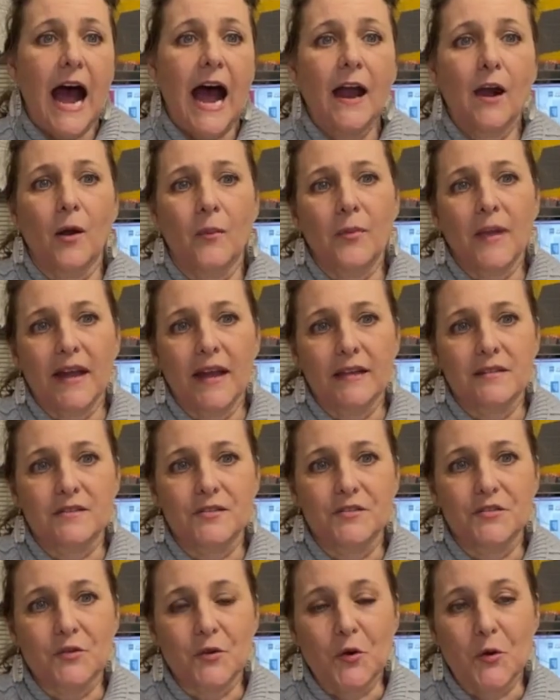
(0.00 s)
I hope that
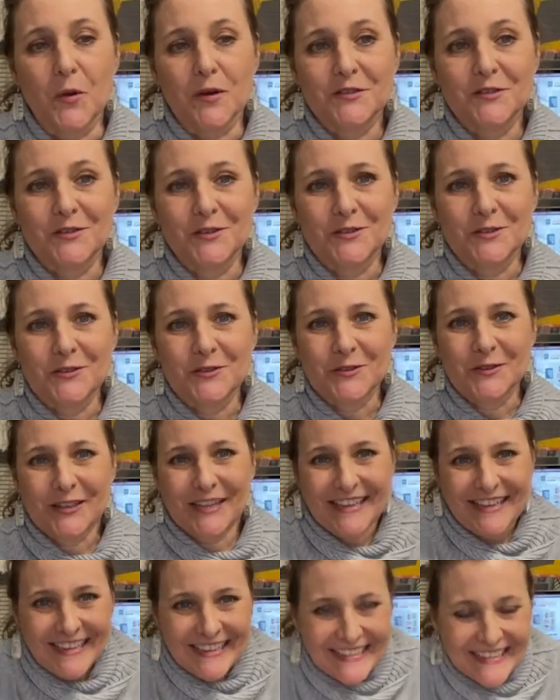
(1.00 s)
answers your question,
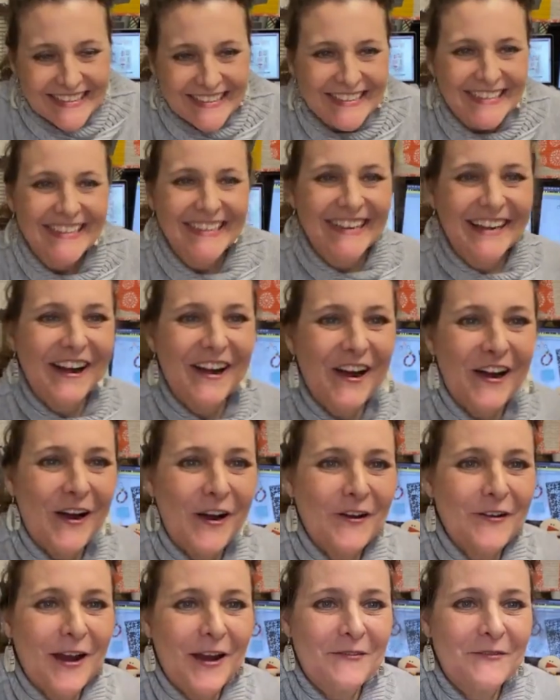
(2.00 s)
Julie.
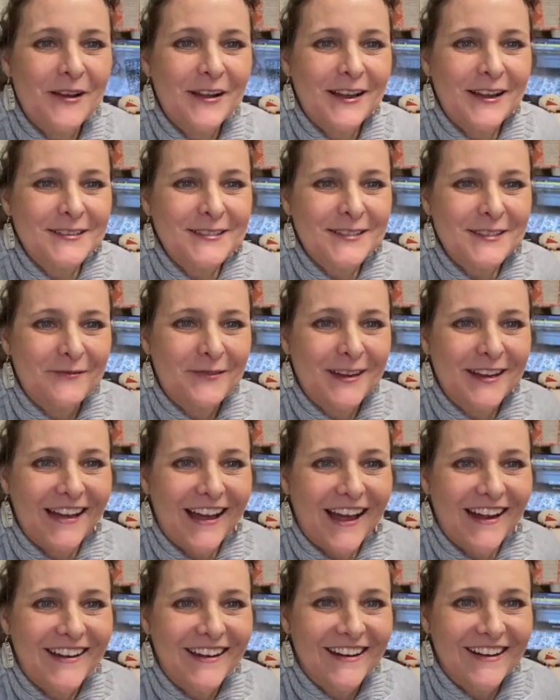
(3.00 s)
All right, what else have we
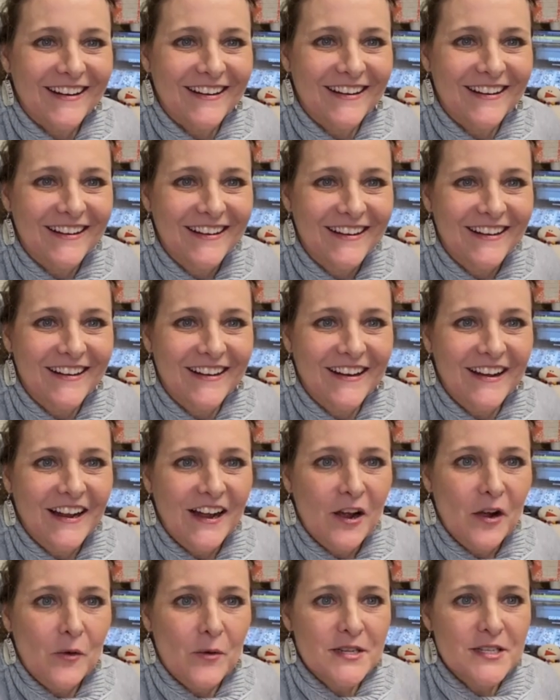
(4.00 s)
got here?
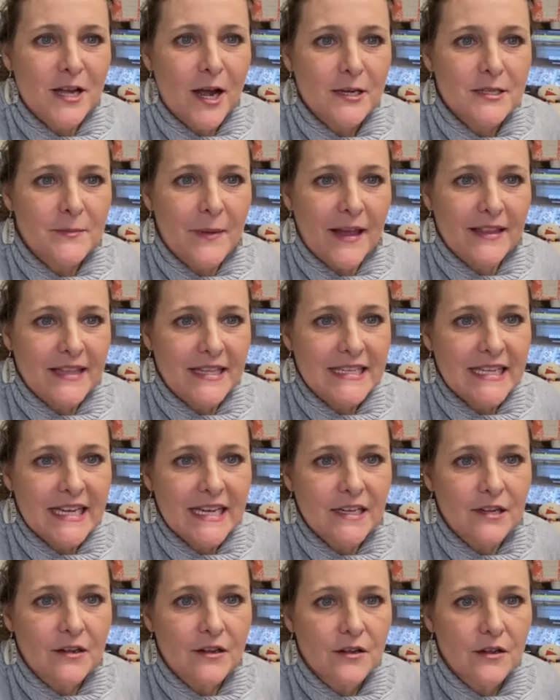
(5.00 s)
We talked about the
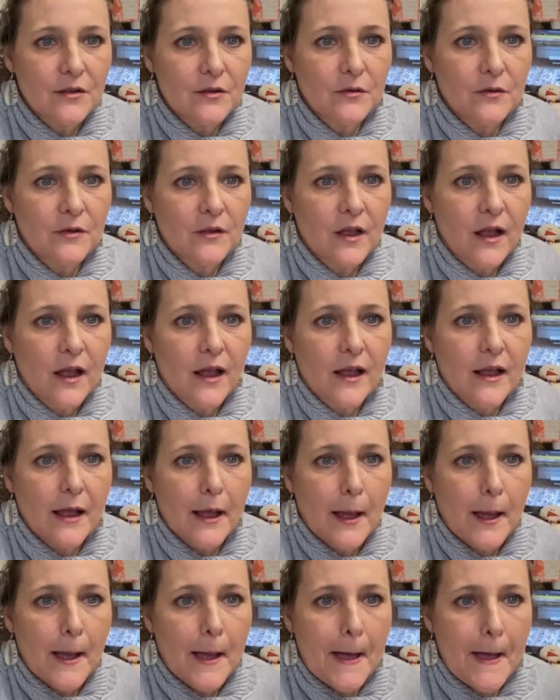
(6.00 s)
needle.
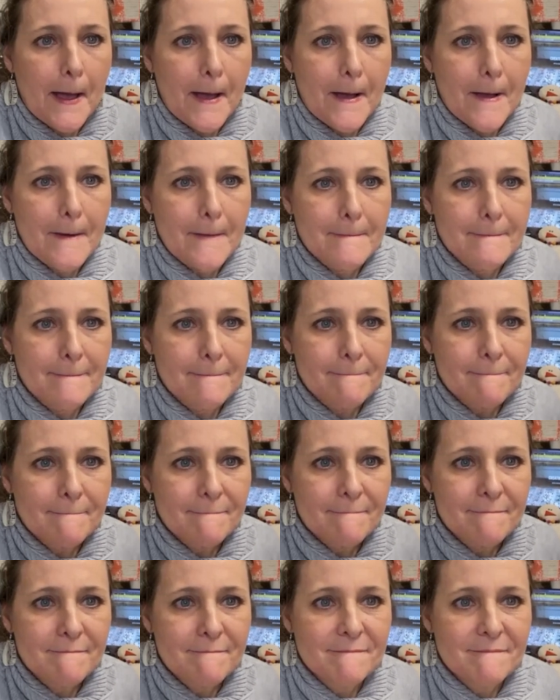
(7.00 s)

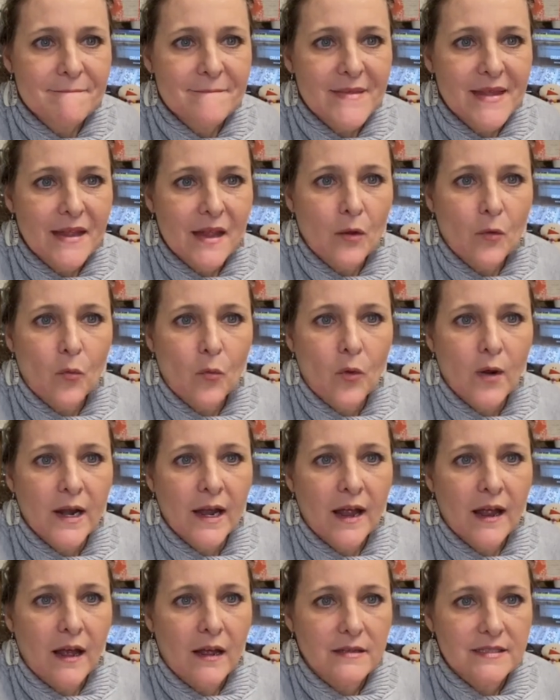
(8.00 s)
What
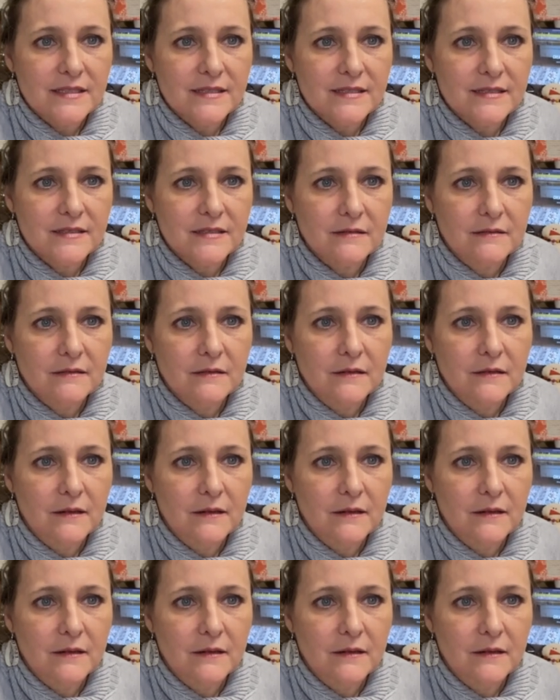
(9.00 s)
else?